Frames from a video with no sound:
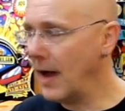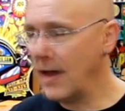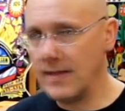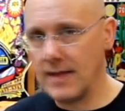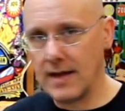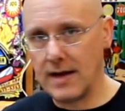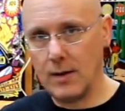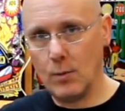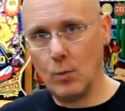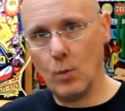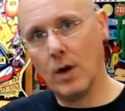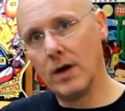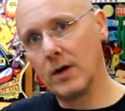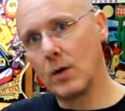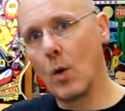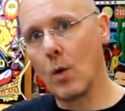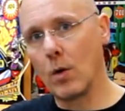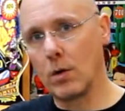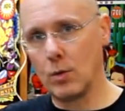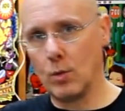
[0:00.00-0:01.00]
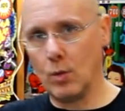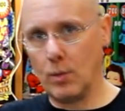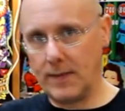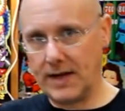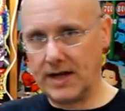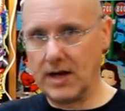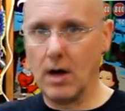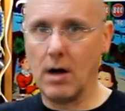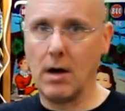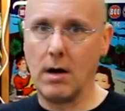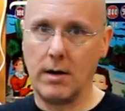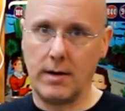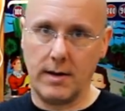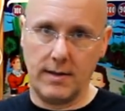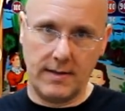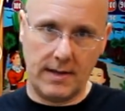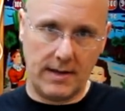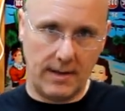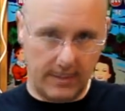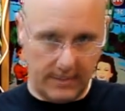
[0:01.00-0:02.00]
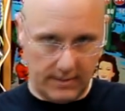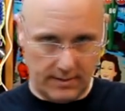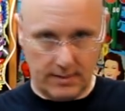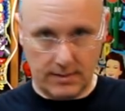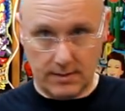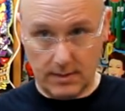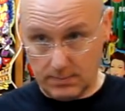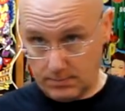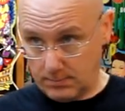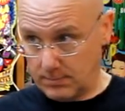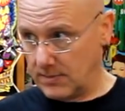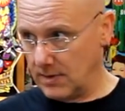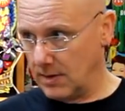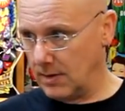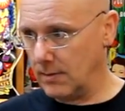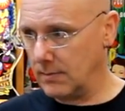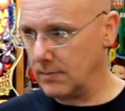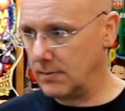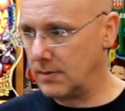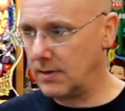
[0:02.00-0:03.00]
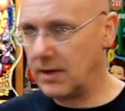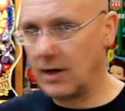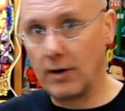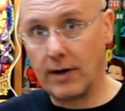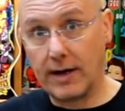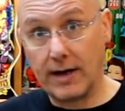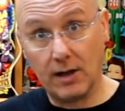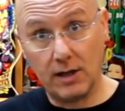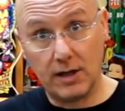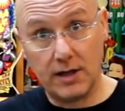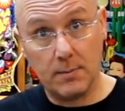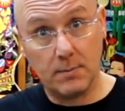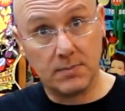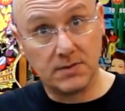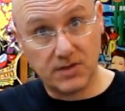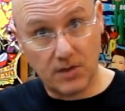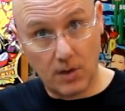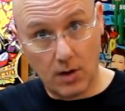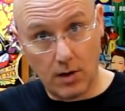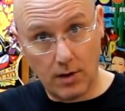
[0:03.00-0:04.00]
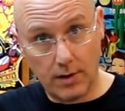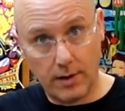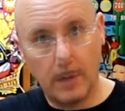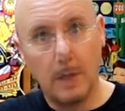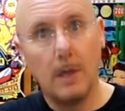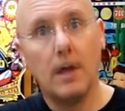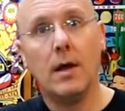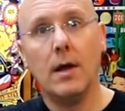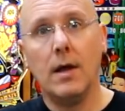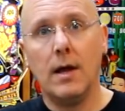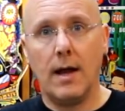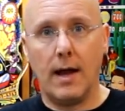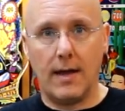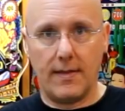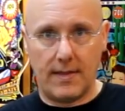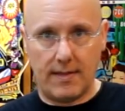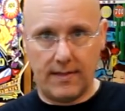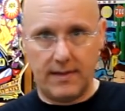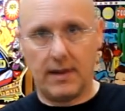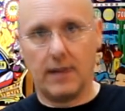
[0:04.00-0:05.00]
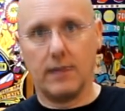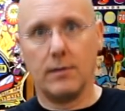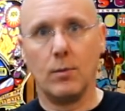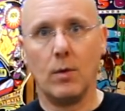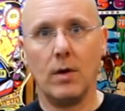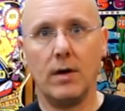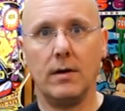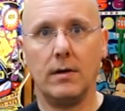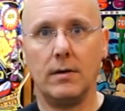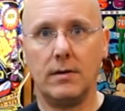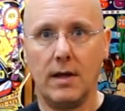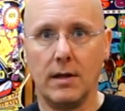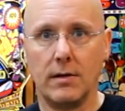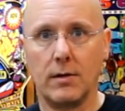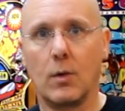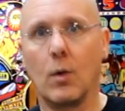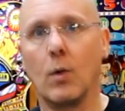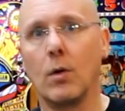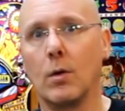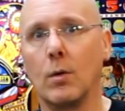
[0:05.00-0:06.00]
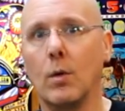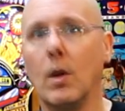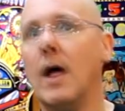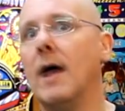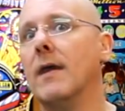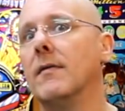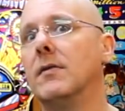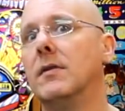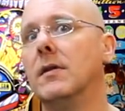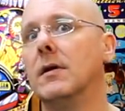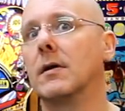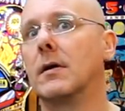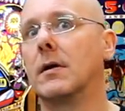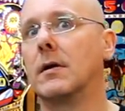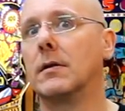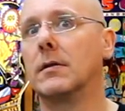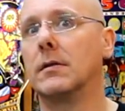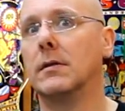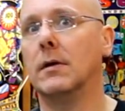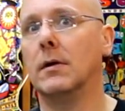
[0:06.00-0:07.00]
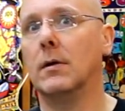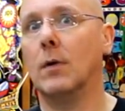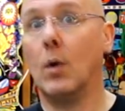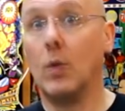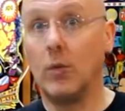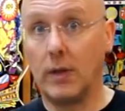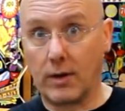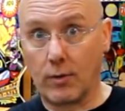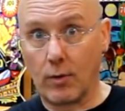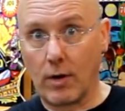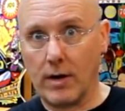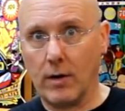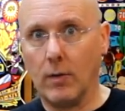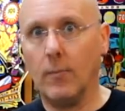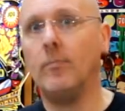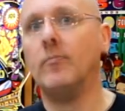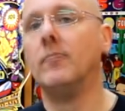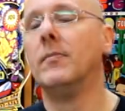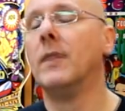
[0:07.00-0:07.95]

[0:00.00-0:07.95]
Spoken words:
then in one corner will be God, and then the Terry Gilliam's God, and then the other corner will have the Holy Grail.